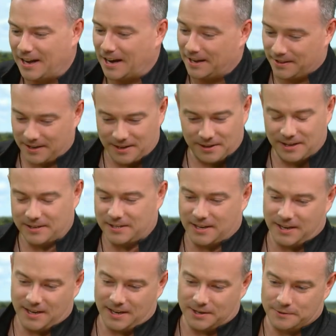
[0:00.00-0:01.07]
Yeah,
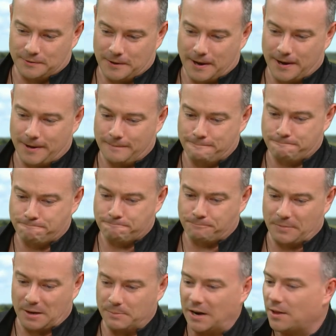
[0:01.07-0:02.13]
it is.
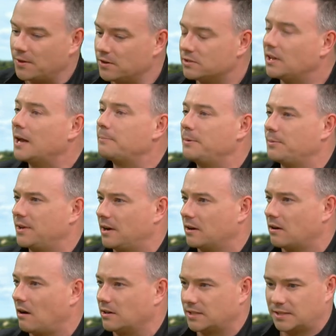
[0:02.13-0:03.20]
But there's a lot of people that are
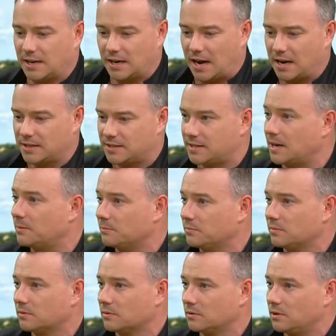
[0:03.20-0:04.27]
cautious and
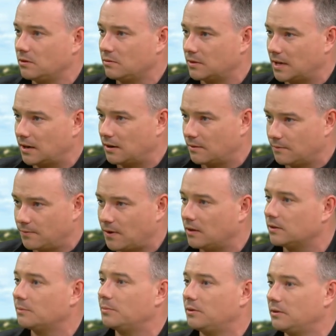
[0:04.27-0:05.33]
some, you know, that are
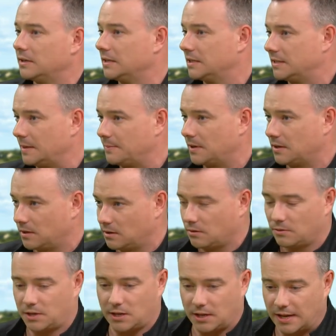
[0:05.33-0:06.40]
vulnerable and some that, you
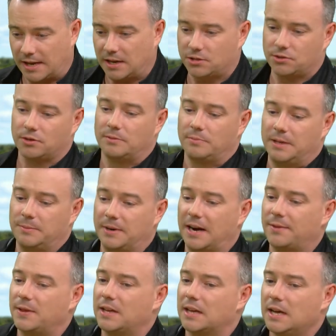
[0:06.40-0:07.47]
know, they should be. But
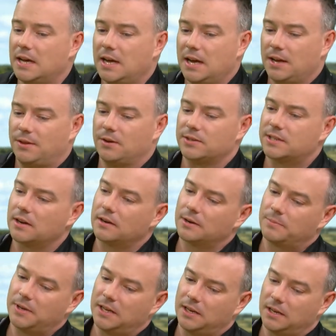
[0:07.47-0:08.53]
I think there's going
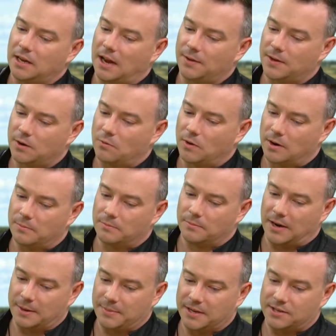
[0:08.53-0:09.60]
to be, I think one of
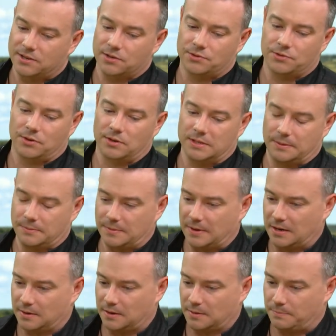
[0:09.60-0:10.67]
my biggest concerns
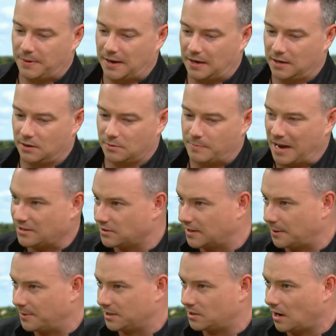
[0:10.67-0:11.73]
and you know, pastors
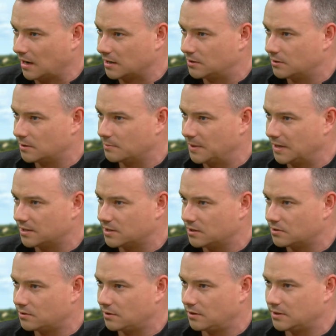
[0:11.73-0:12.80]
I've been talking to, biggest
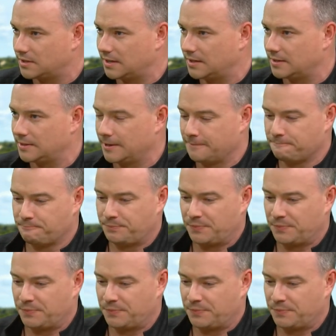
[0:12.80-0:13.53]
concerns is